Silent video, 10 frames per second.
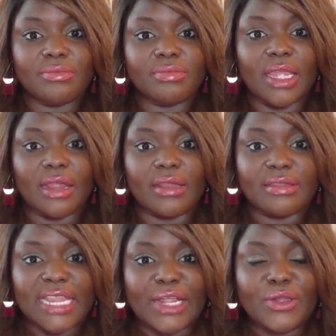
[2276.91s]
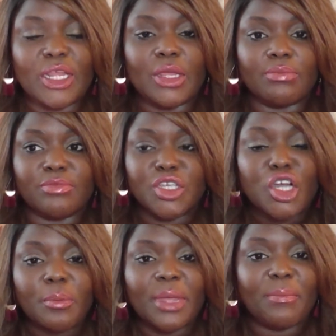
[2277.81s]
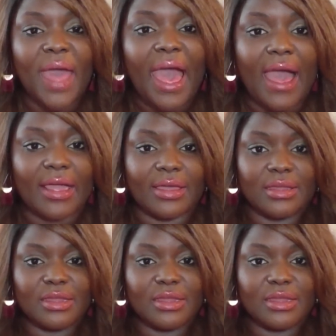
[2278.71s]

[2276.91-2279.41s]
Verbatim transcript: it, it nearly took me back.